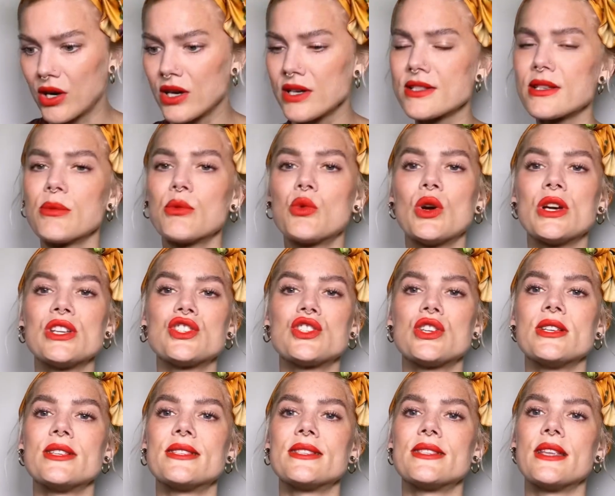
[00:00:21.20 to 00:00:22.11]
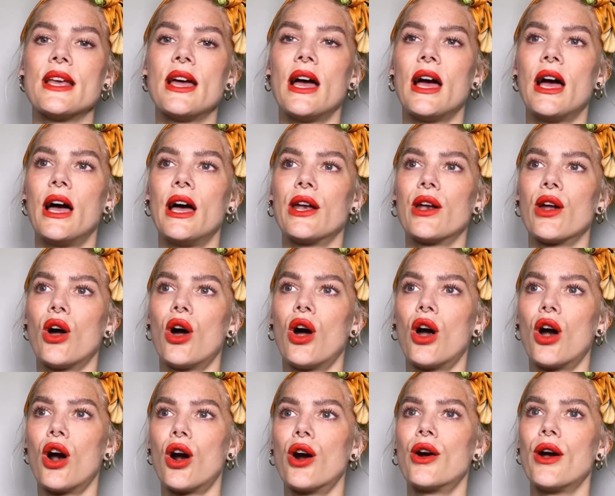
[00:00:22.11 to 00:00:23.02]
are some questions that
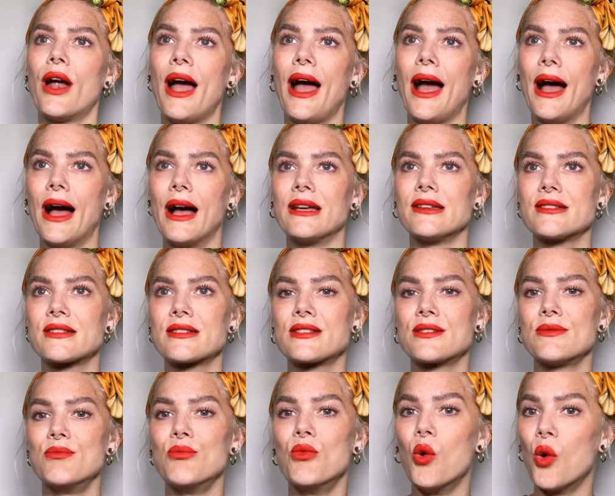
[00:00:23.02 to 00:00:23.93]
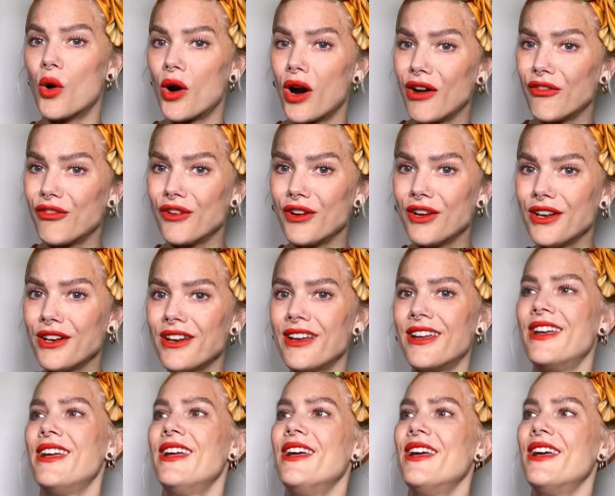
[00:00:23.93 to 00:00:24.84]
are asked more often
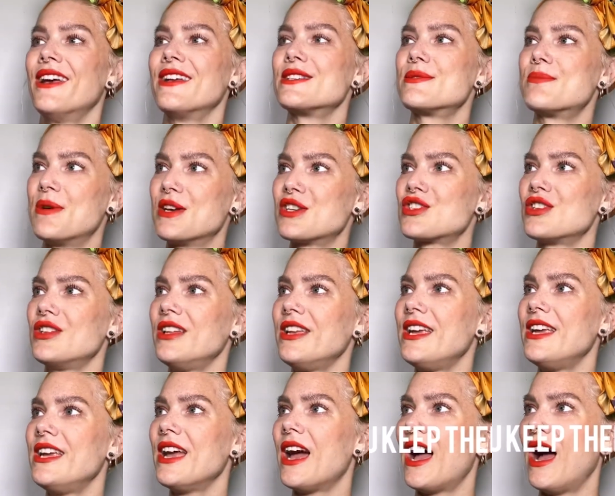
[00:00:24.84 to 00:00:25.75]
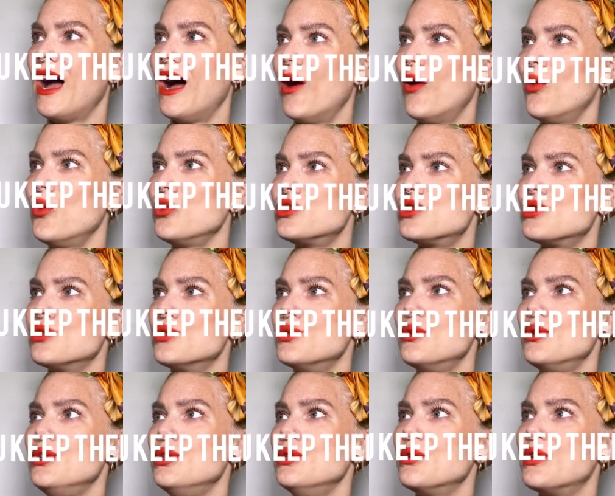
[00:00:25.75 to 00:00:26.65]
Especially how do
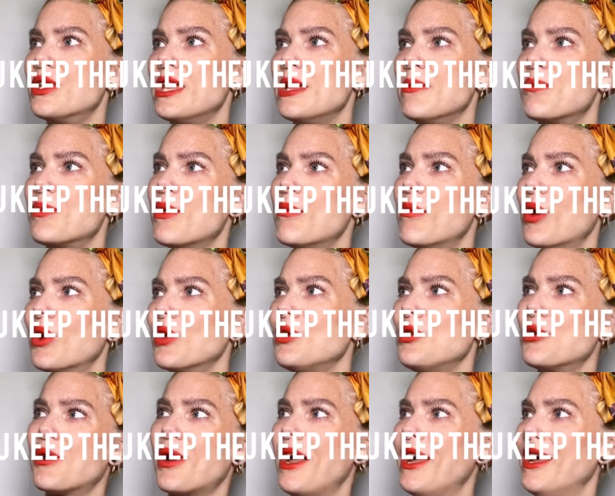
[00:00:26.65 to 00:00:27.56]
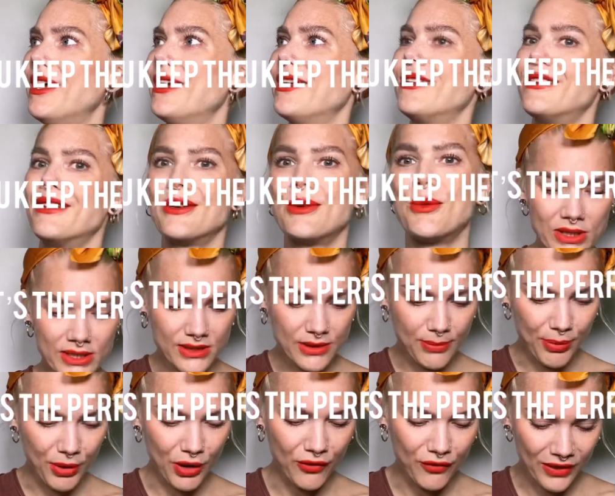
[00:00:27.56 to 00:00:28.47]
you keep them on your head? What's the
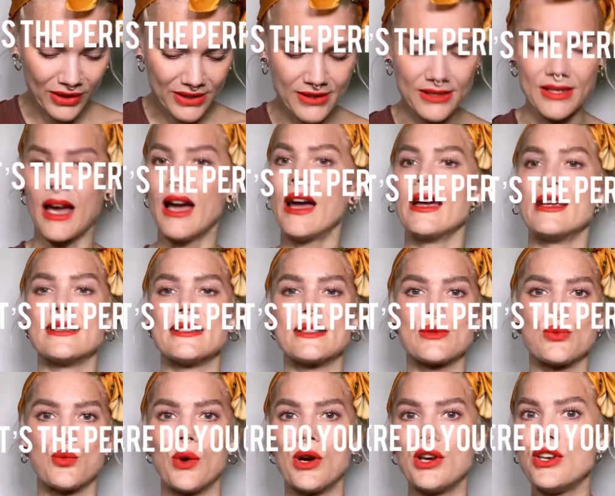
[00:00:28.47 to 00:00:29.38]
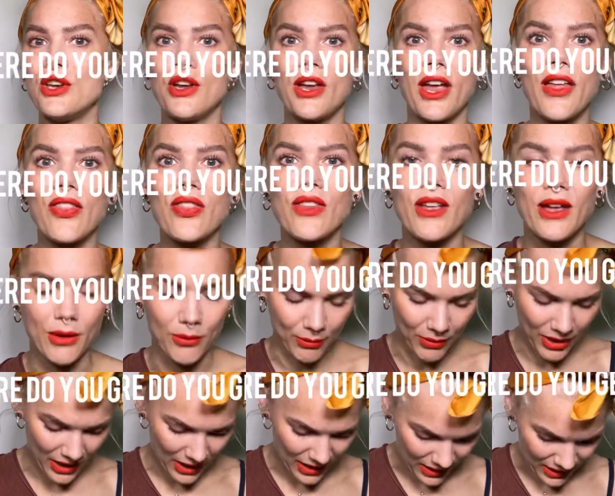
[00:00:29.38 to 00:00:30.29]
perfect size? Where do you get them?
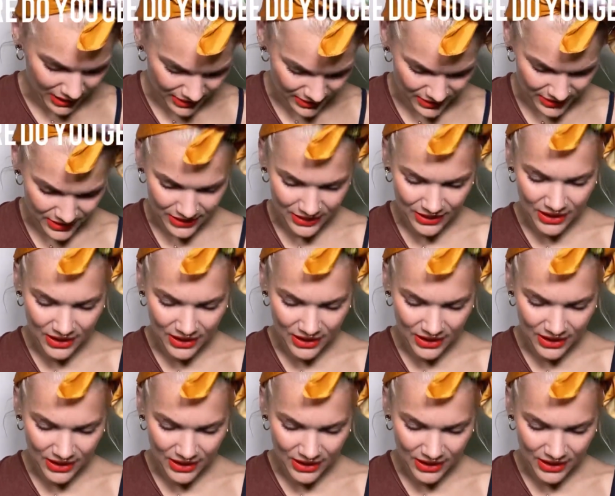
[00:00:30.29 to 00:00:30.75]
And